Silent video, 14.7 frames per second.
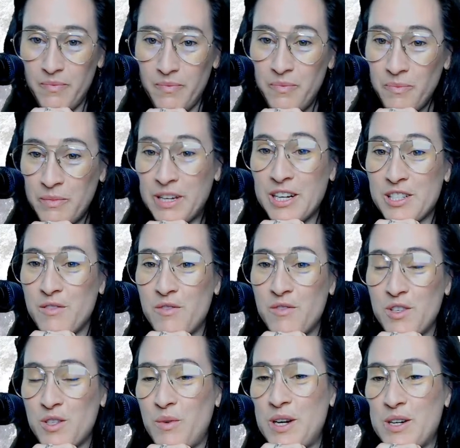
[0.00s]
because of the
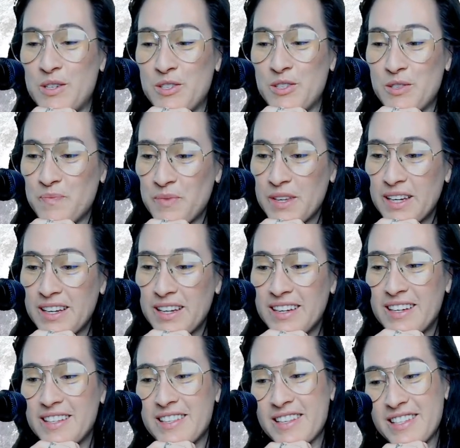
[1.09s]
squares
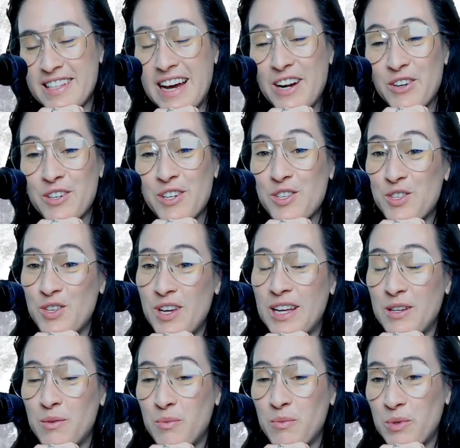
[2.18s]
to Saturn
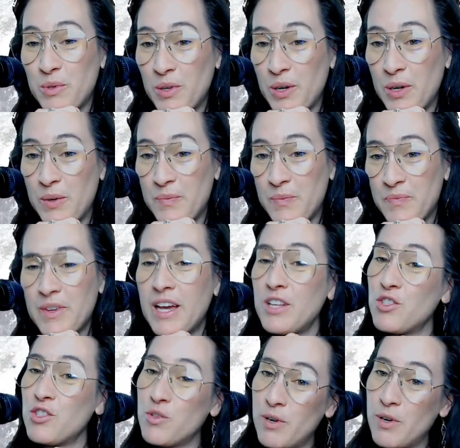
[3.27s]
and Pluto and
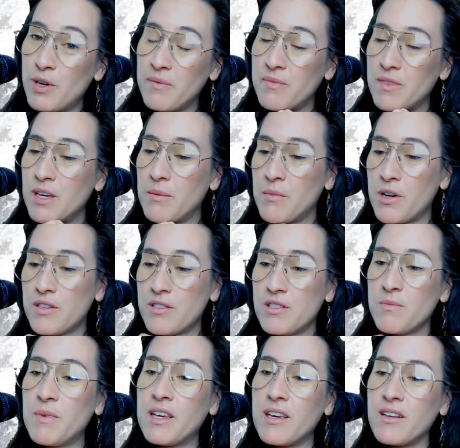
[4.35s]
Jupiter that Mars is
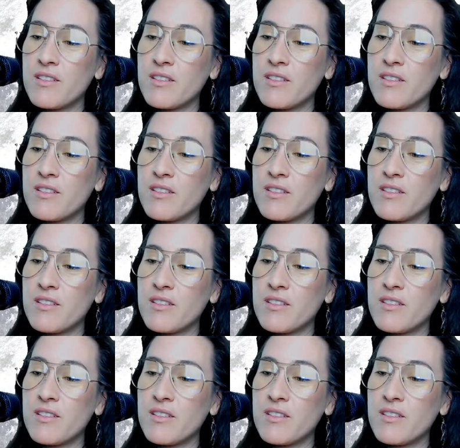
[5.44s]
making.